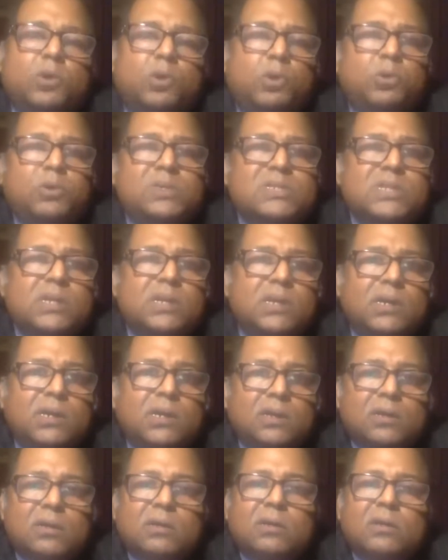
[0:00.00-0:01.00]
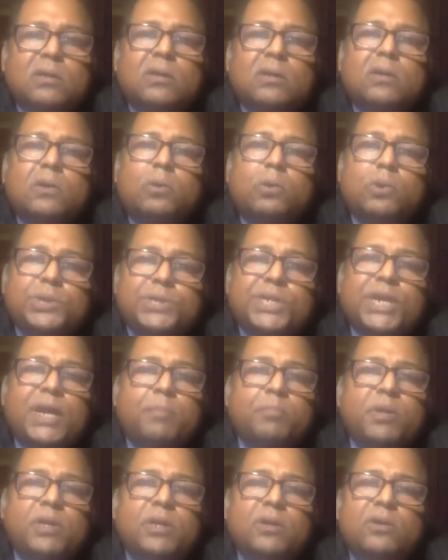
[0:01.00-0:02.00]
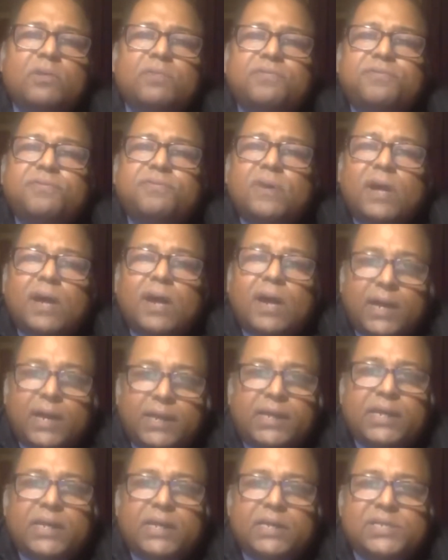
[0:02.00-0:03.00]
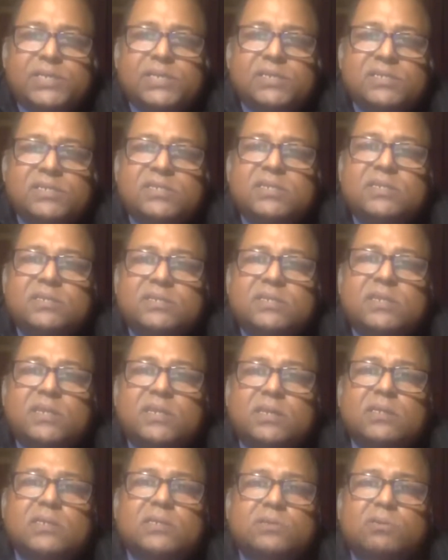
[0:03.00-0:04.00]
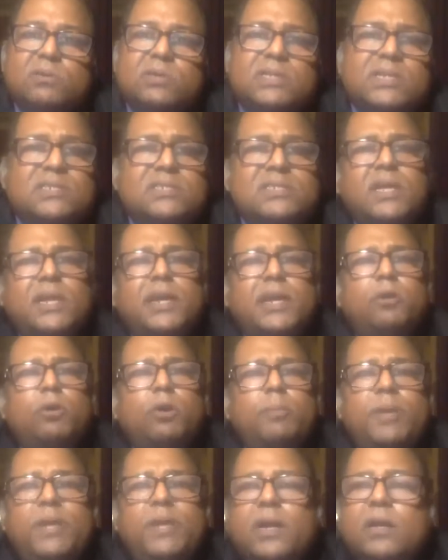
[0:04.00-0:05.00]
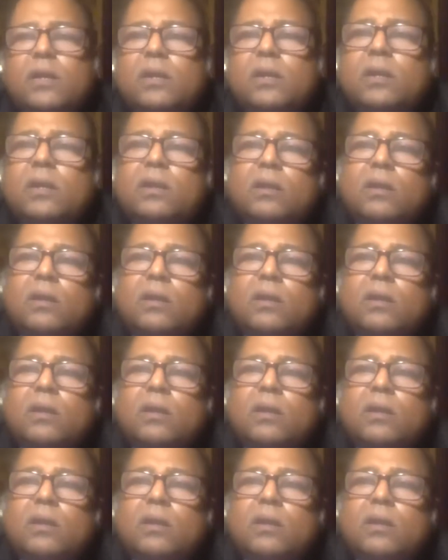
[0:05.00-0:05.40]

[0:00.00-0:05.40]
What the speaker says: who's the co-chairman of IAGCC. So that's the Indo-American